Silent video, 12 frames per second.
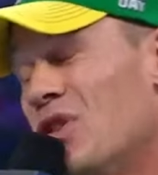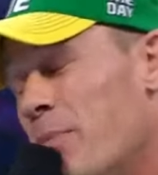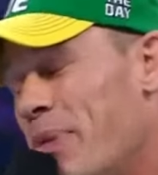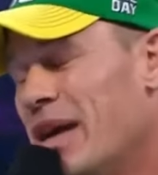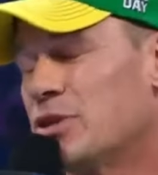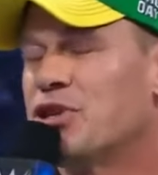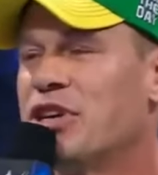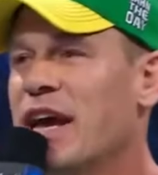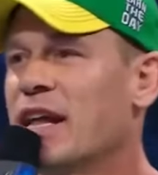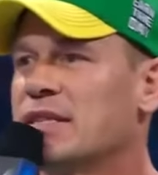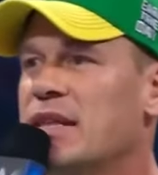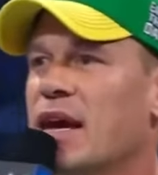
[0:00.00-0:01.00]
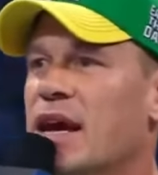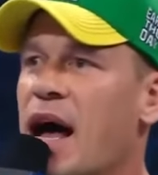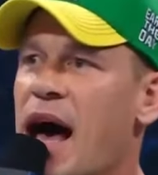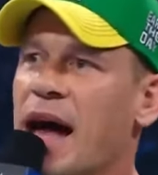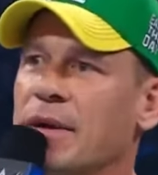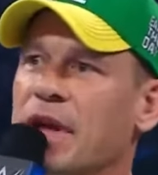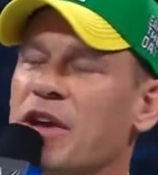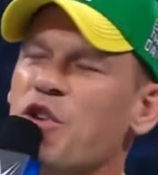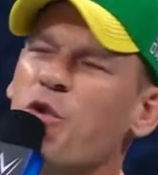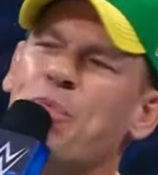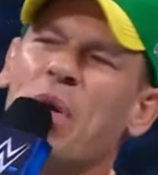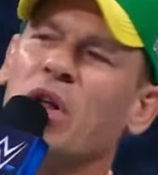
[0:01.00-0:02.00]
you're the best chance they got. And
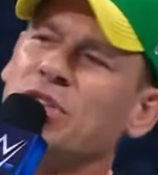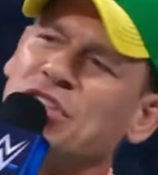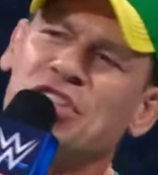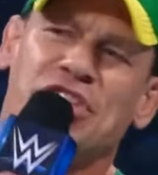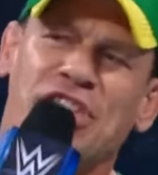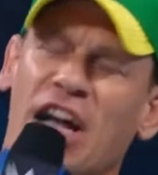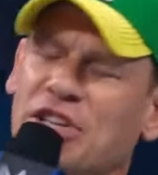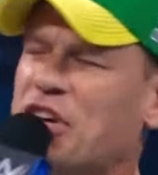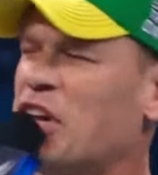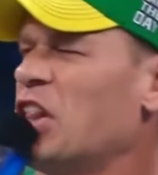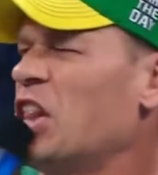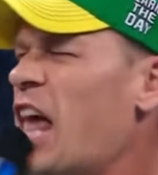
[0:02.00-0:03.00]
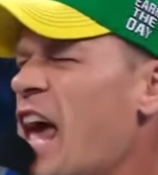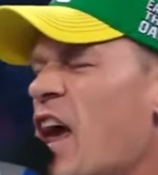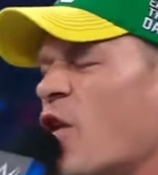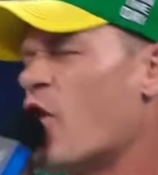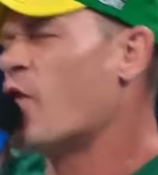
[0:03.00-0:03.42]
you built such a layer